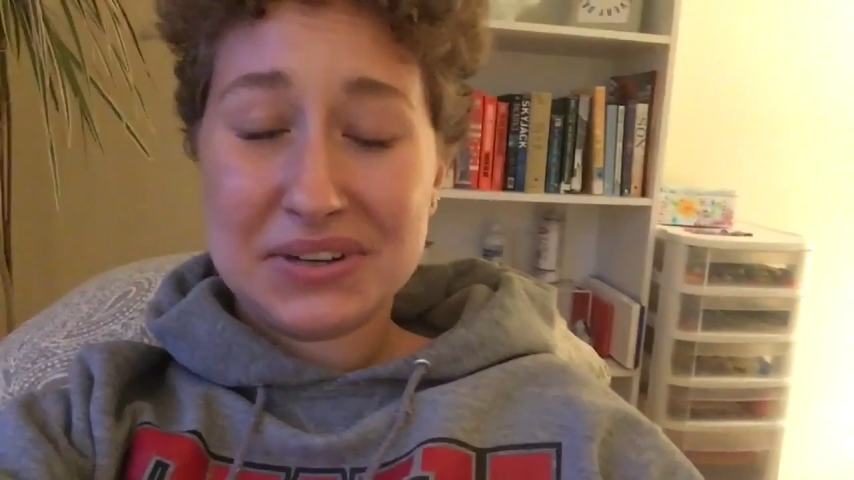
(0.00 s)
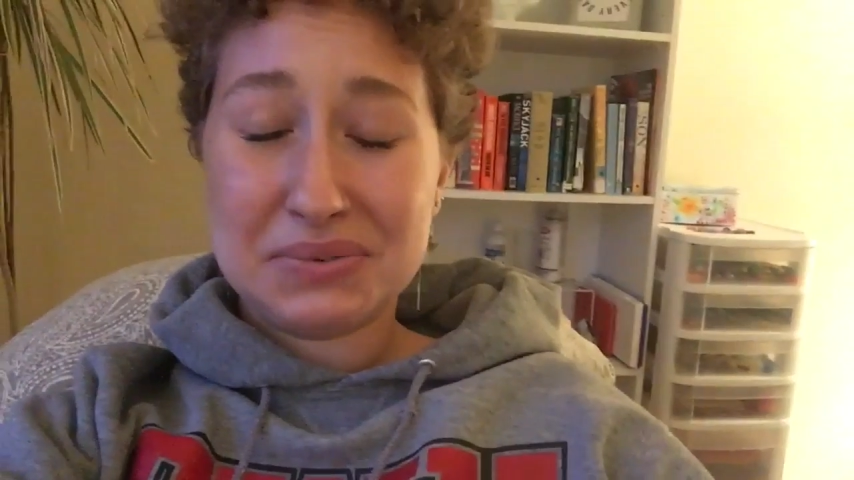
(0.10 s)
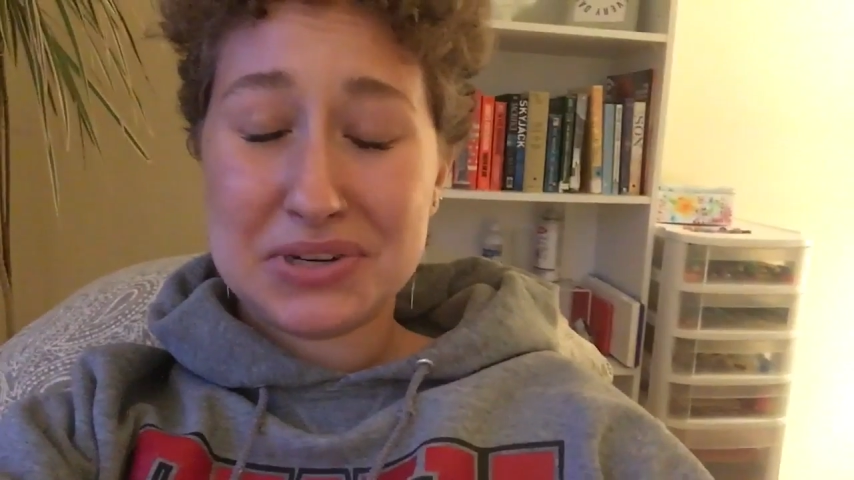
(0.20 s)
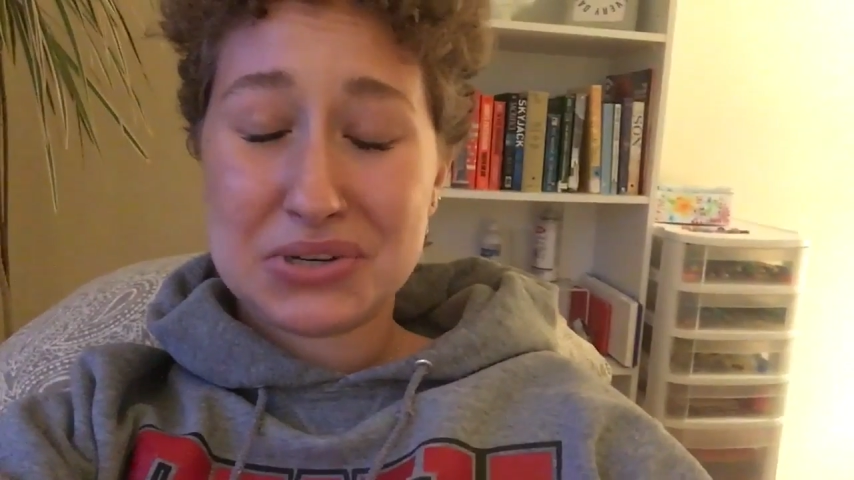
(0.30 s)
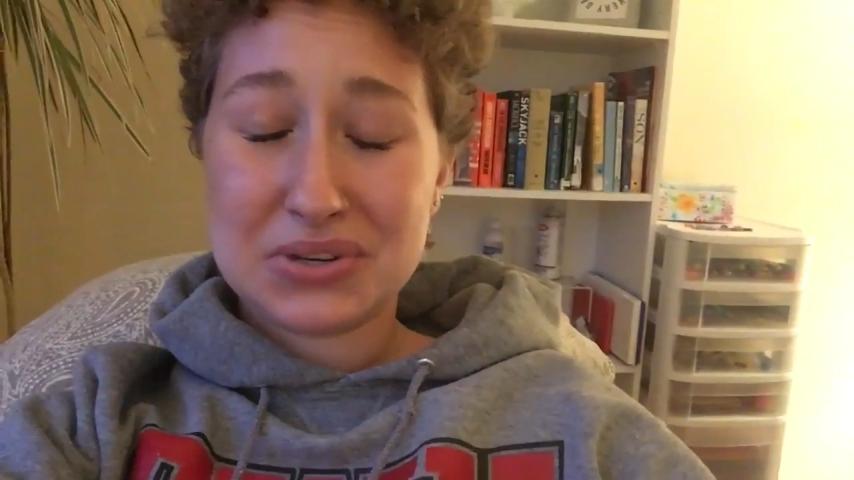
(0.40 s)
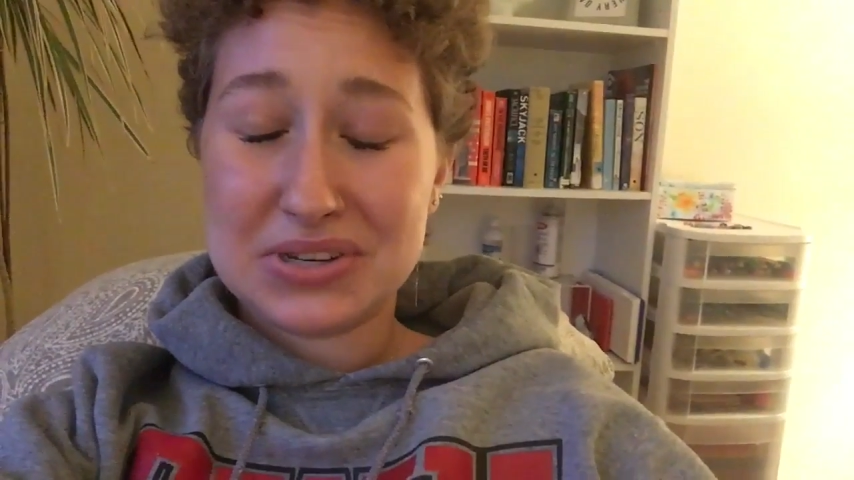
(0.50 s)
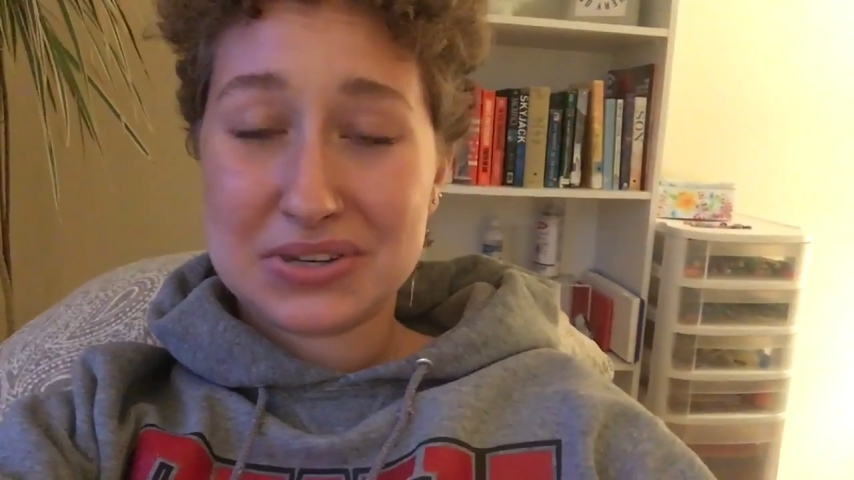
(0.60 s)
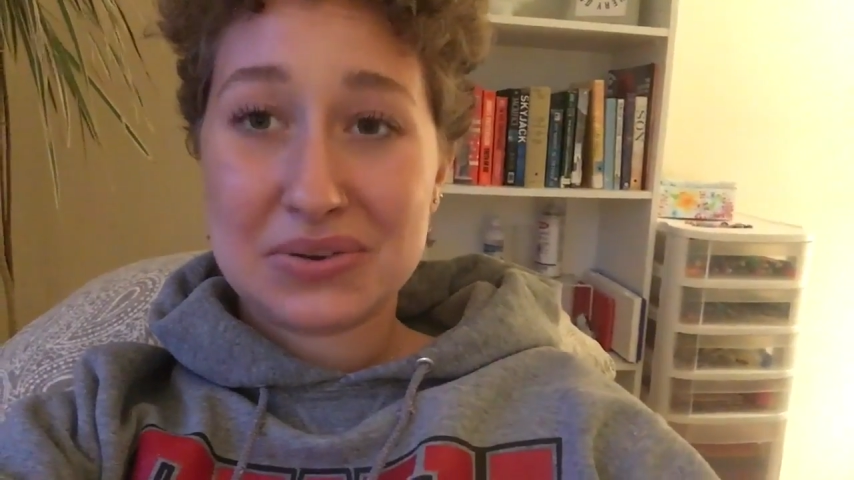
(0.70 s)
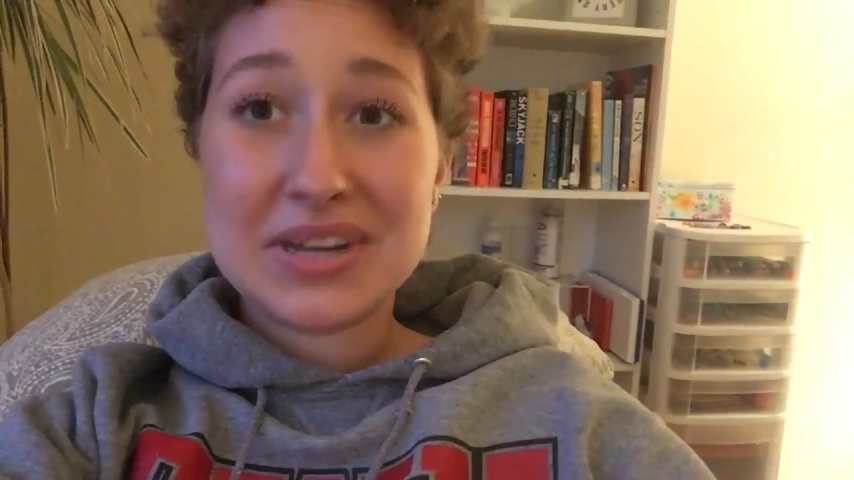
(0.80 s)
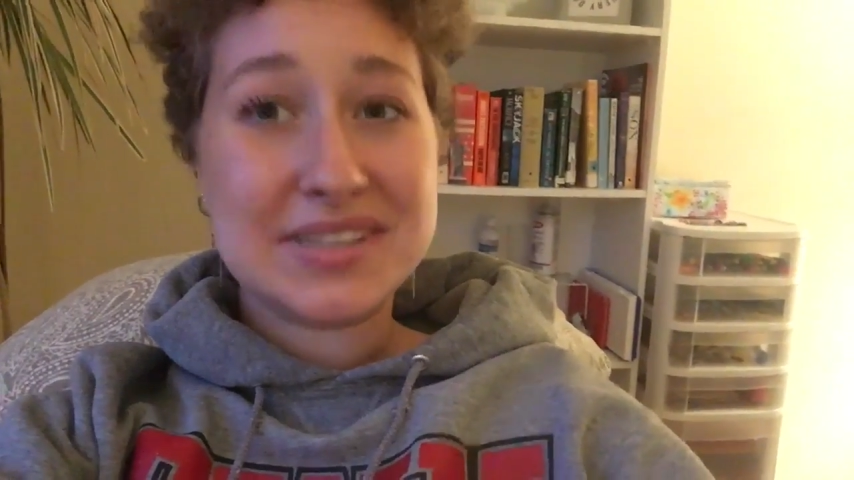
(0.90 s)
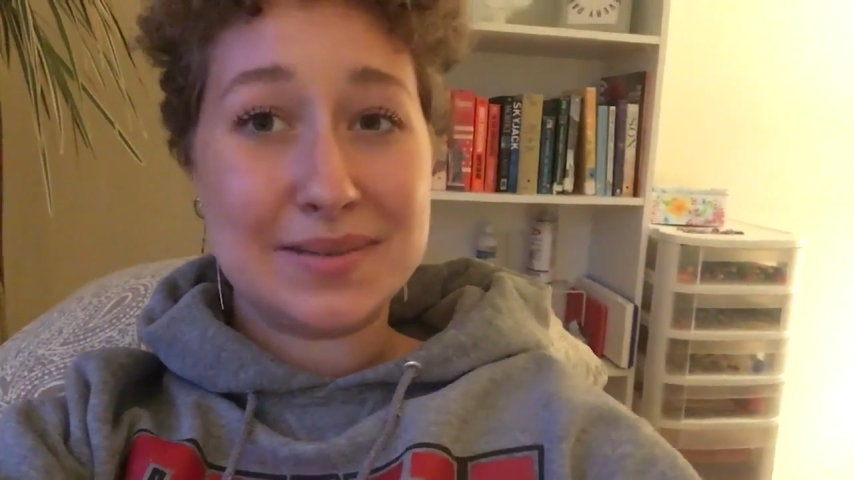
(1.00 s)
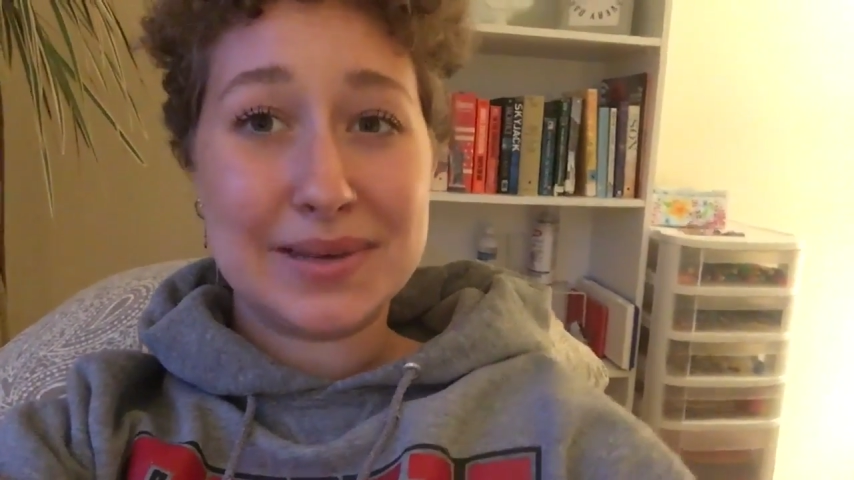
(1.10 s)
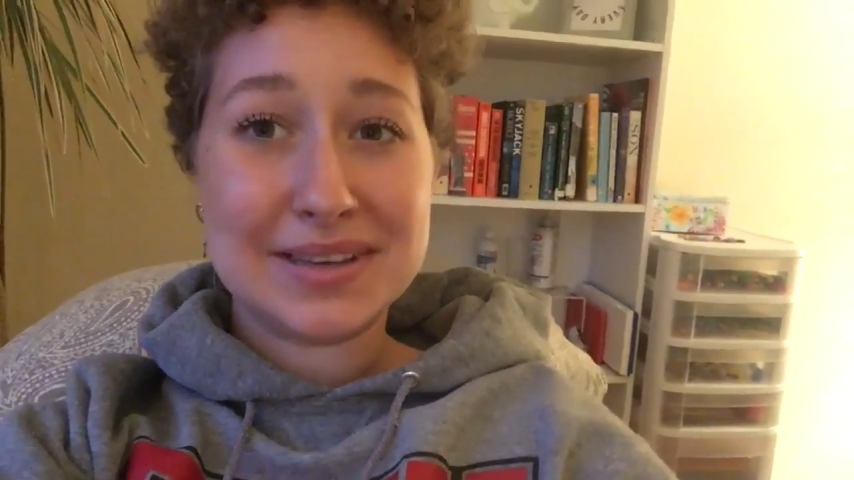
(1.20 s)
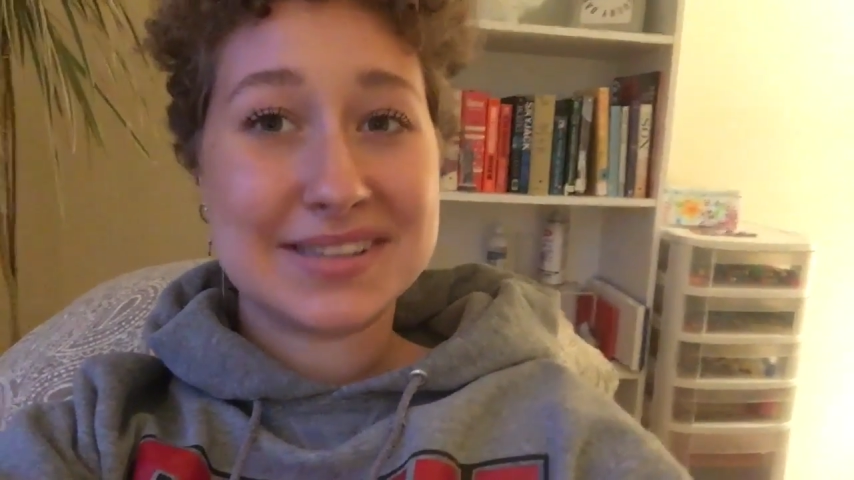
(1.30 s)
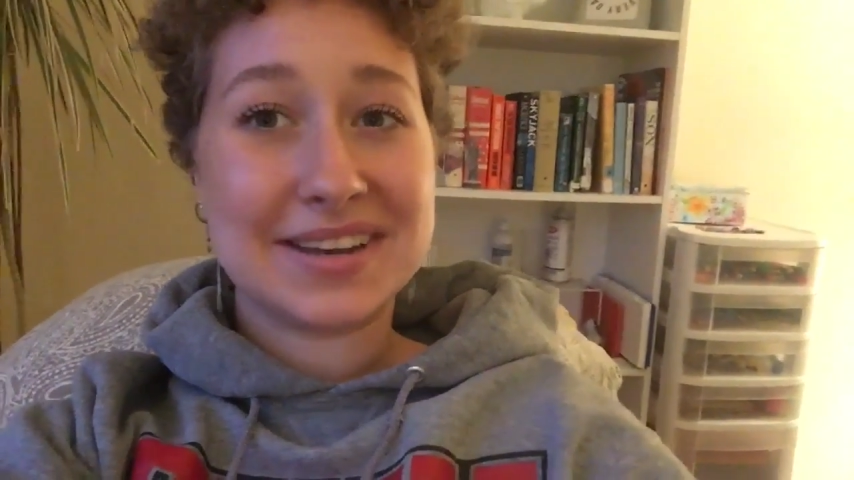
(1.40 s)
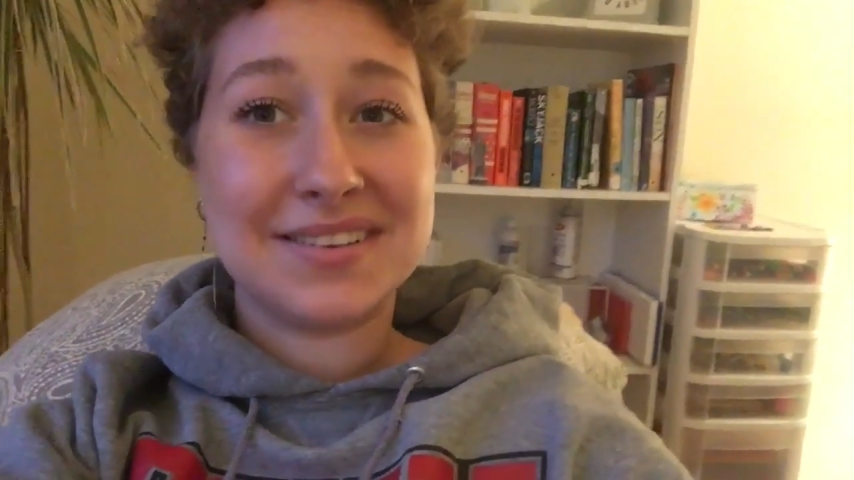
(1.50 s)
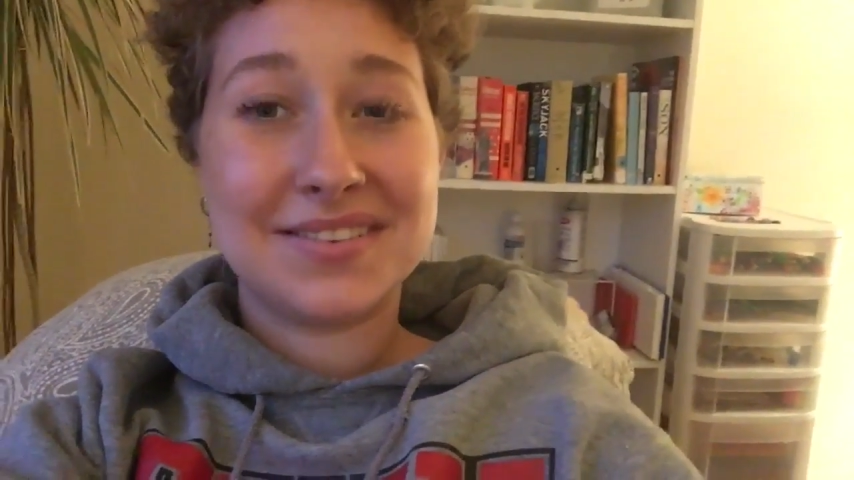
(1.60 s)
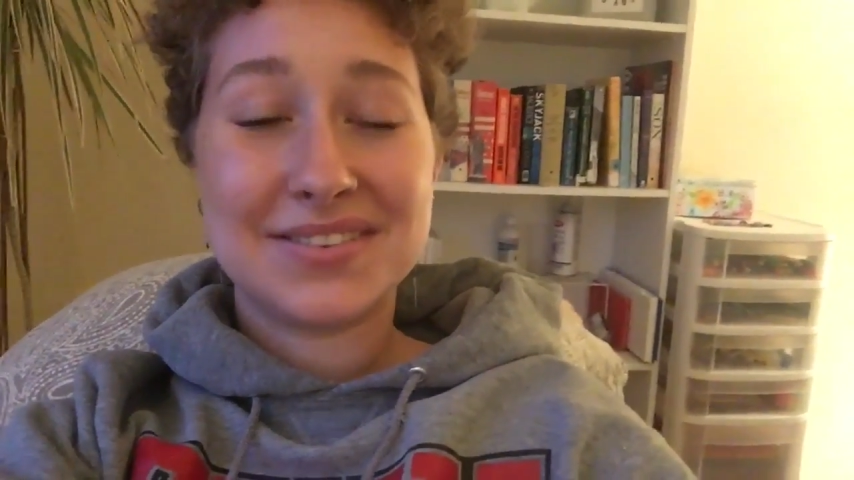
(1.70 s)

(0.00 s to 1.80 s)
which is crazy because I